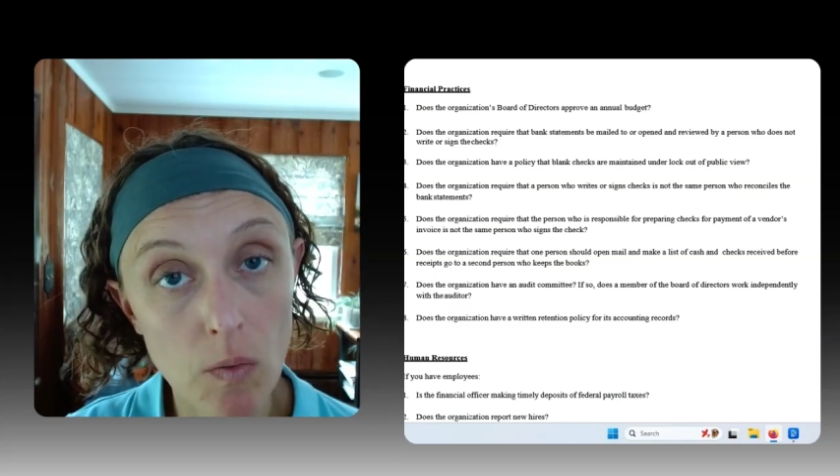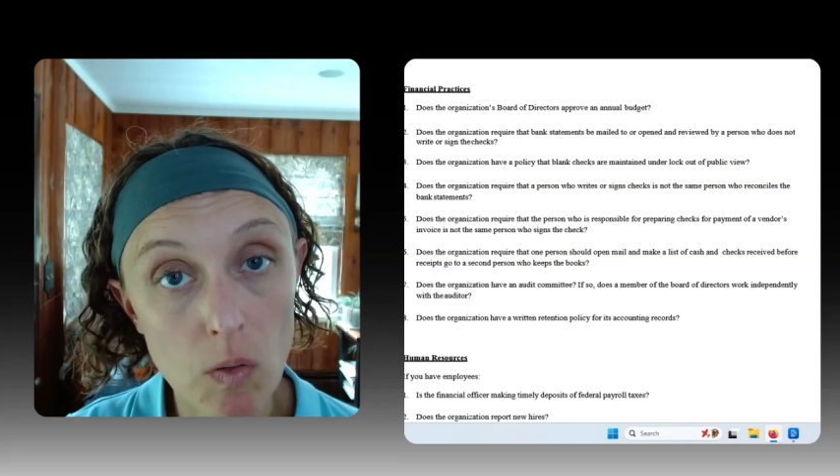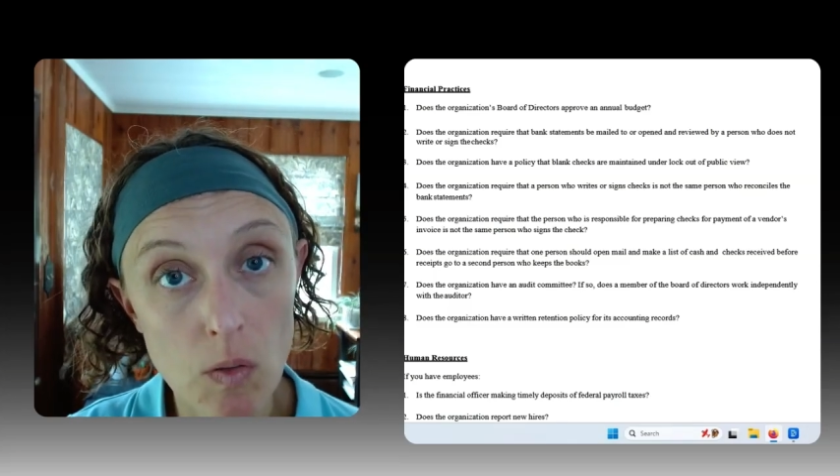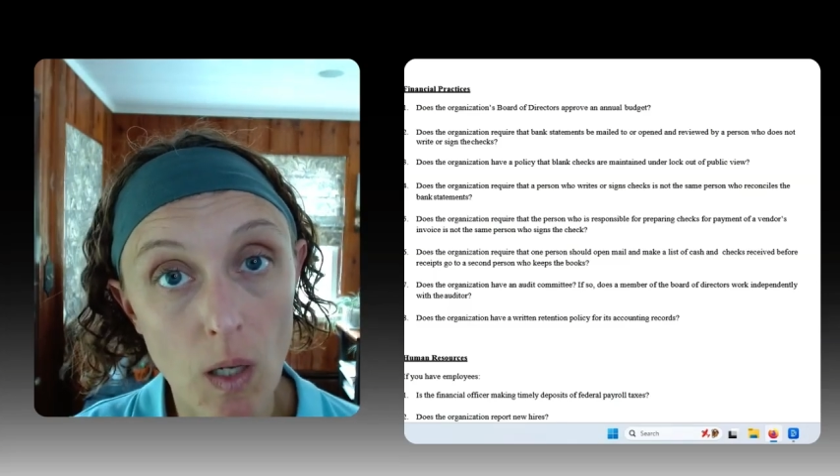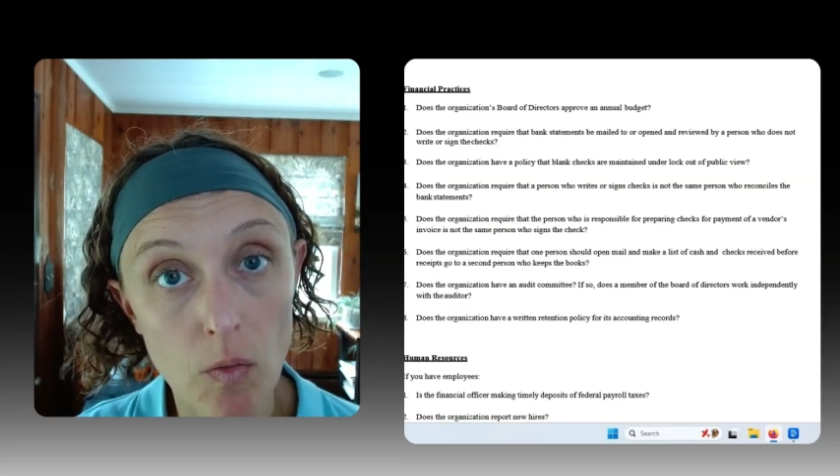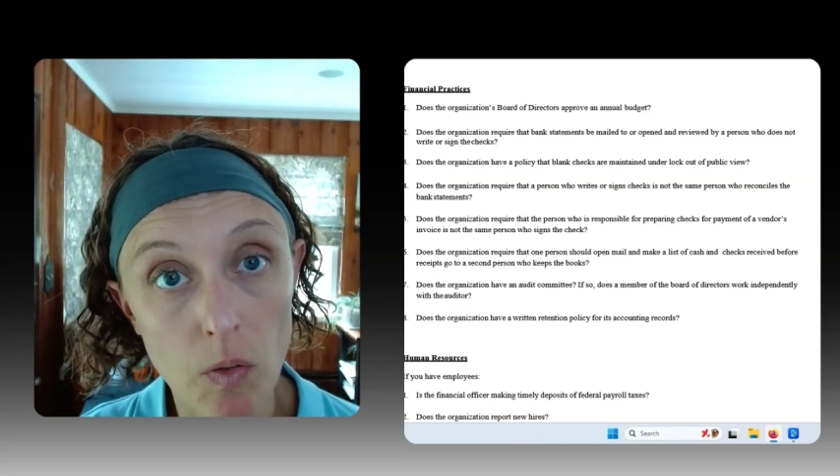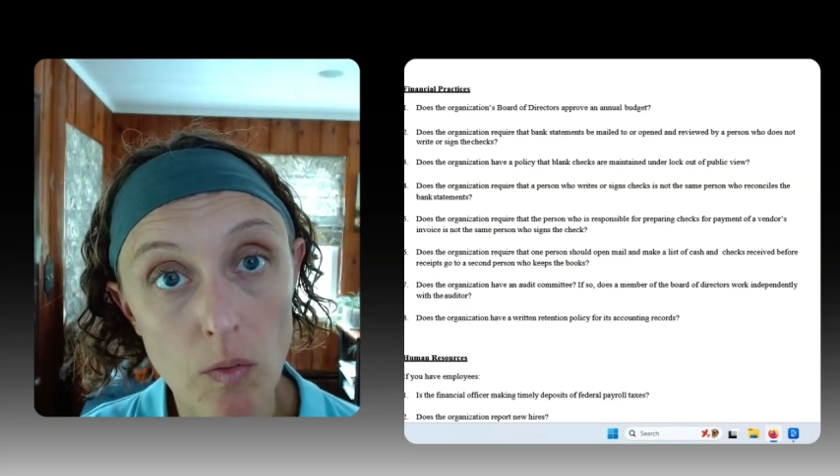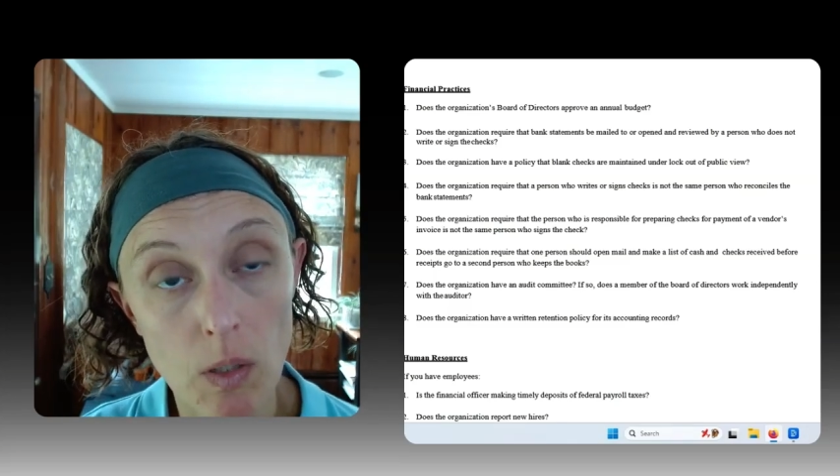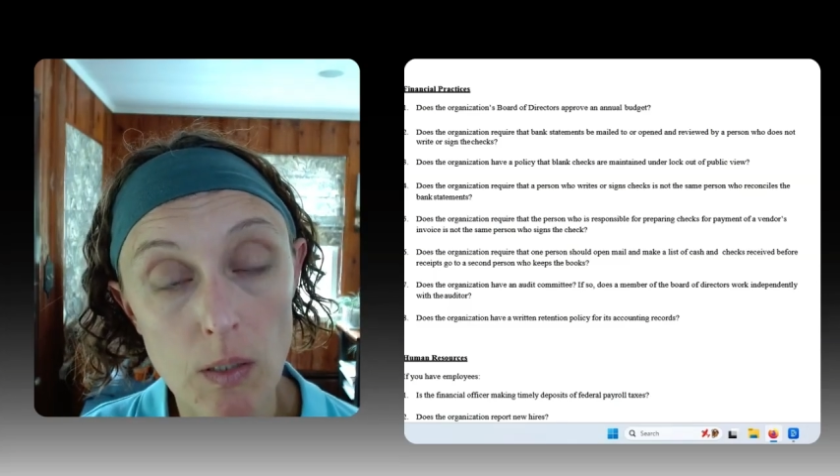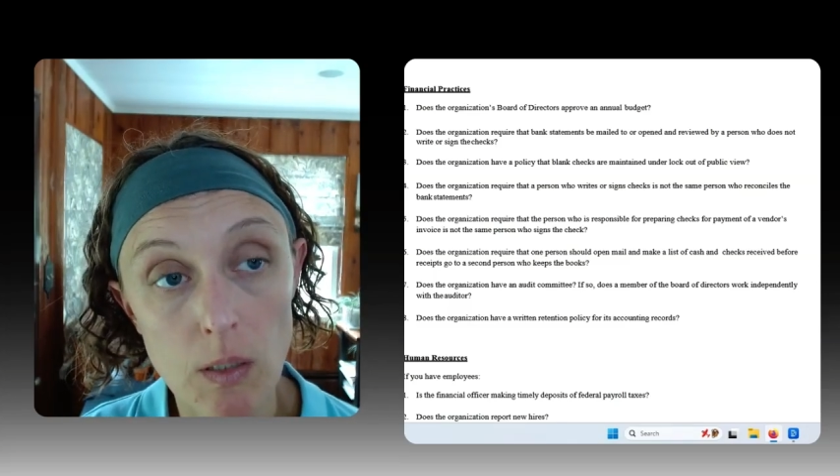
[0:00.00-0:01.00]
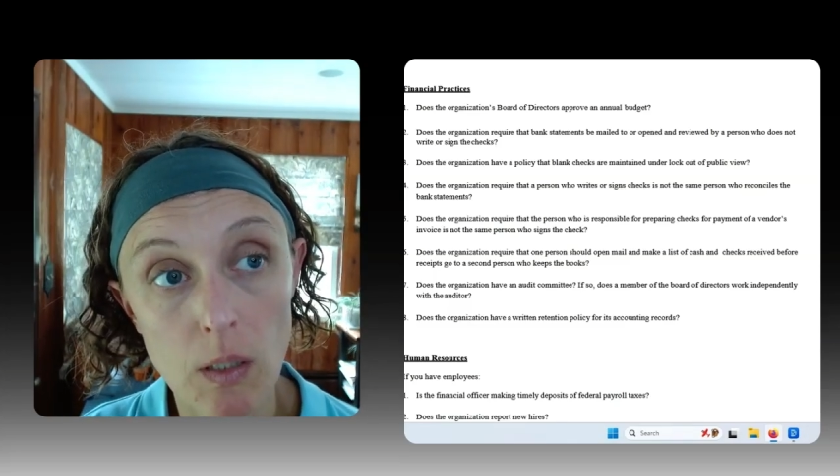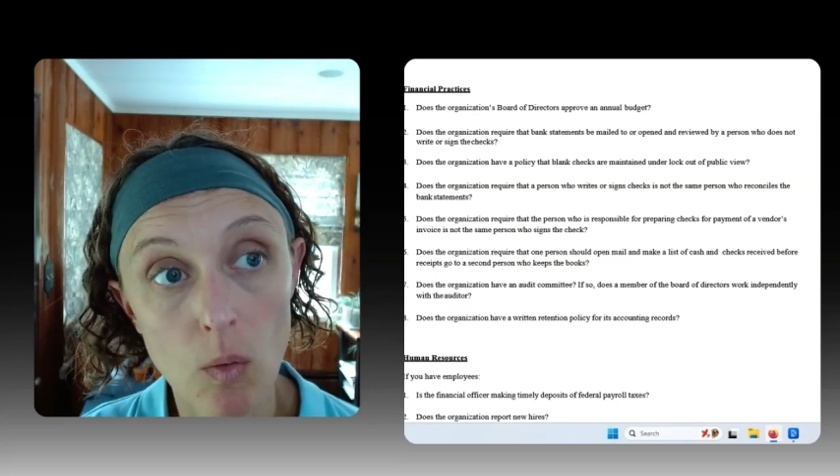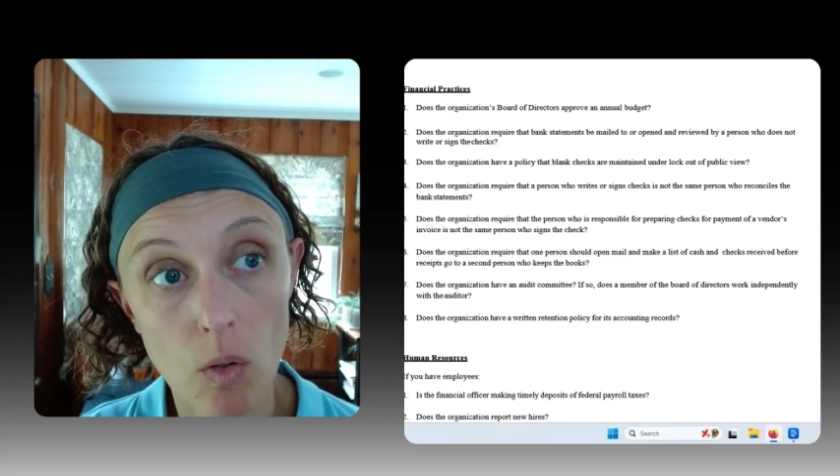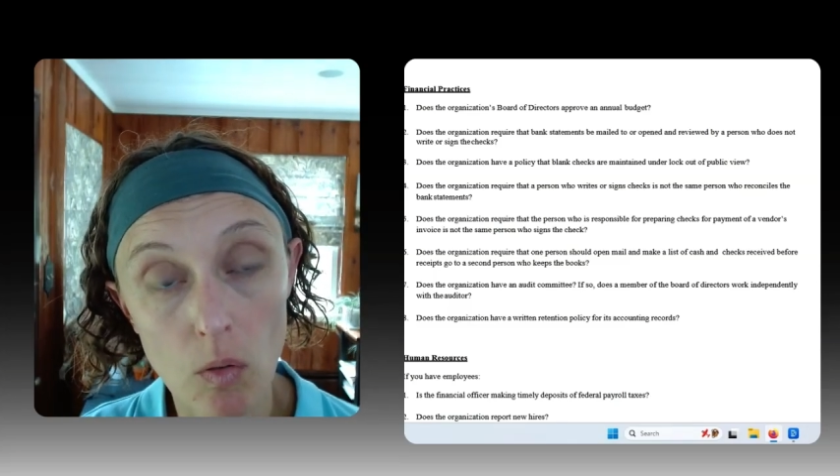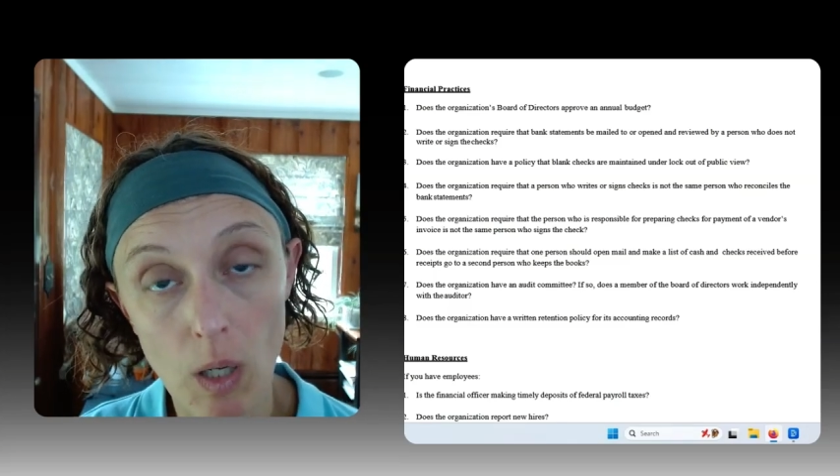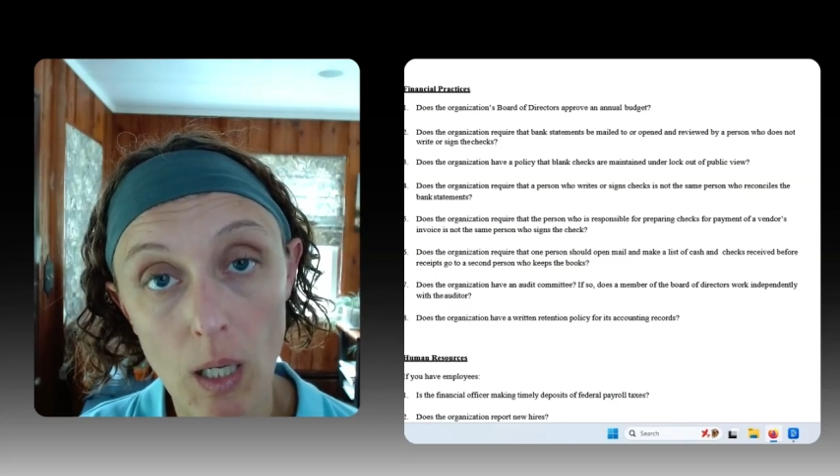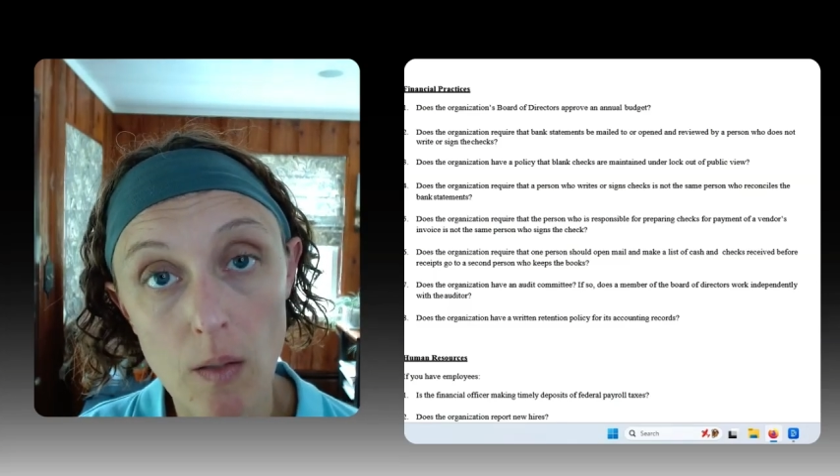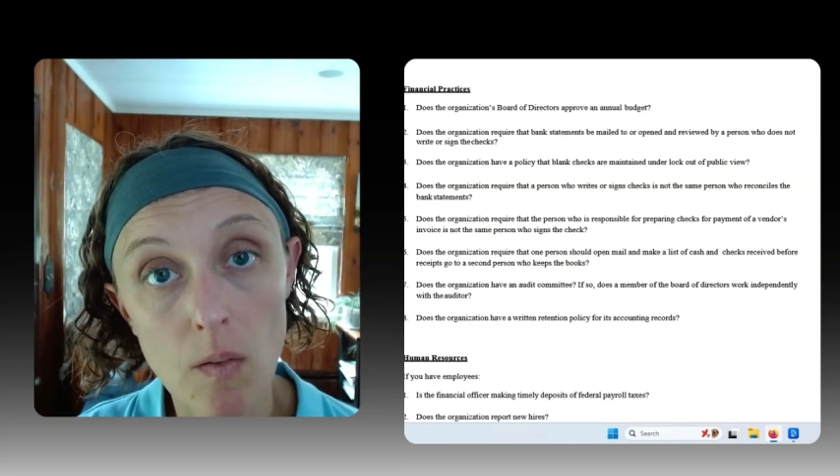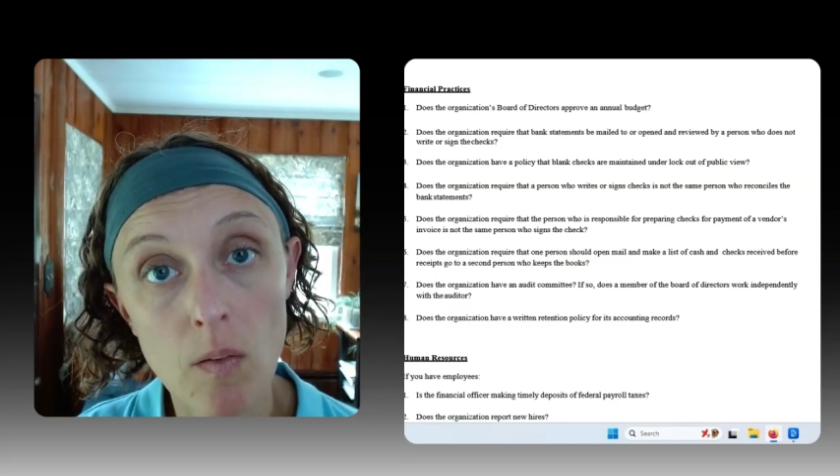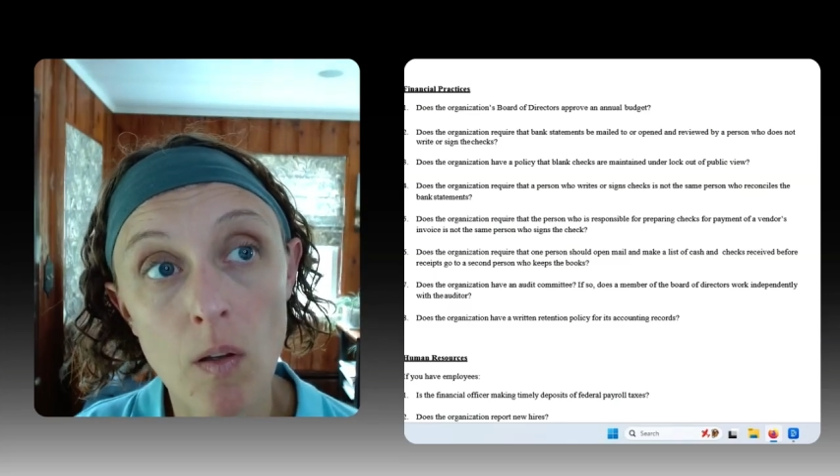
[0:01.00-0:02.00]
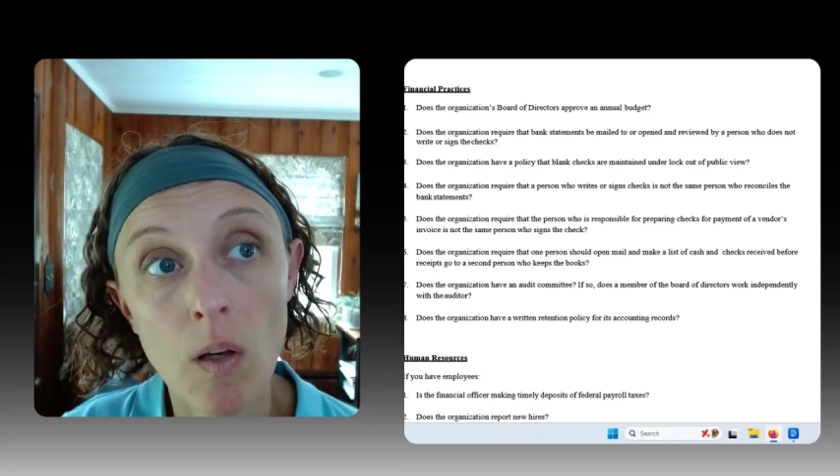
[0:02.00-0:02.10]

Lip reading: if there's a lot of fundraising or grants